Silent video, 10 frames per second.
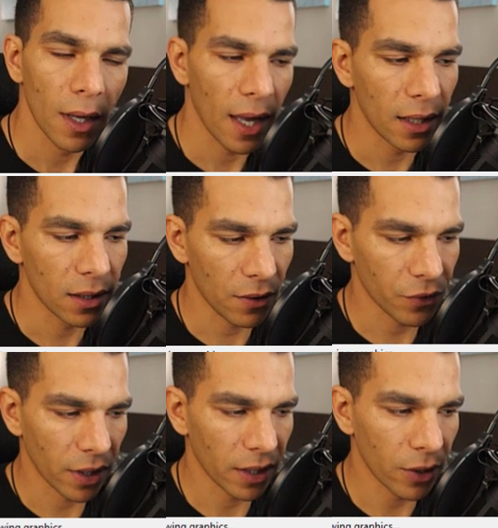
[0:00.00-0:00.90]
And
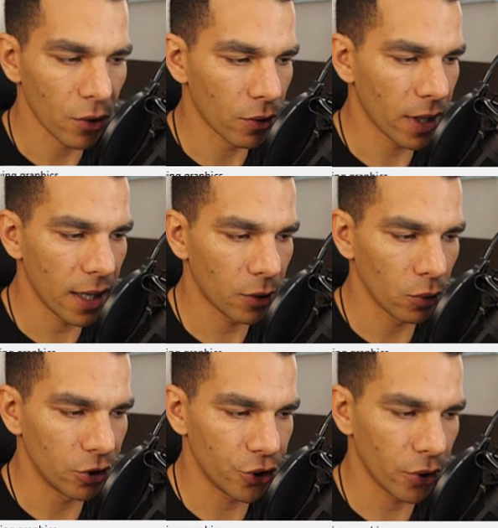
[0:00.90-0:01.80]
after I click OK, it
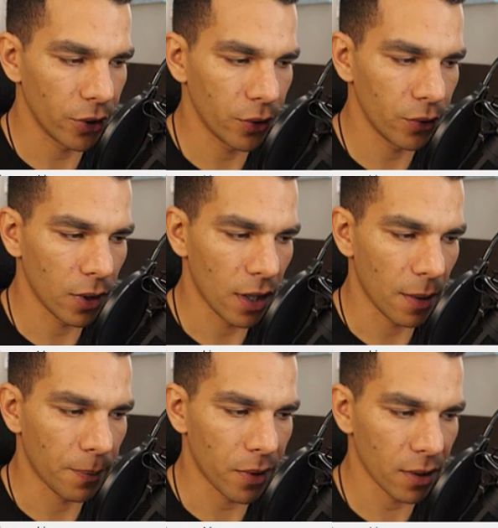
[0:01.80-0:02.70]
will show you a
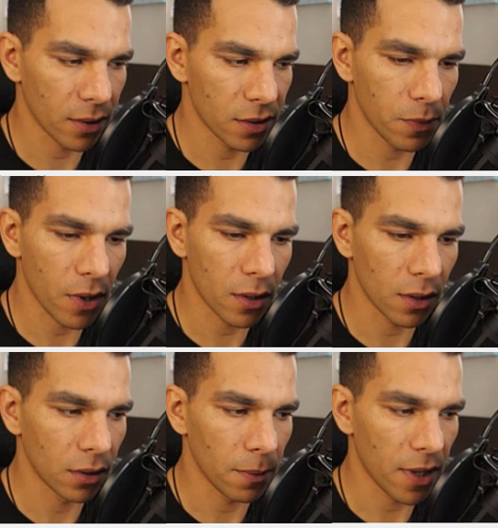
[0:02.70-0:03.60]
progress bar
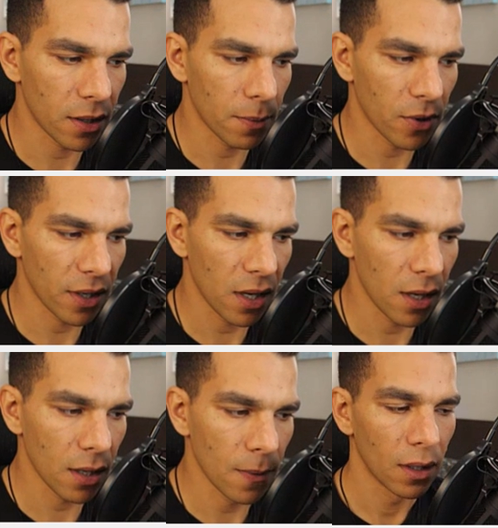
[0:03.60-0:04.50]
on the bottom right here.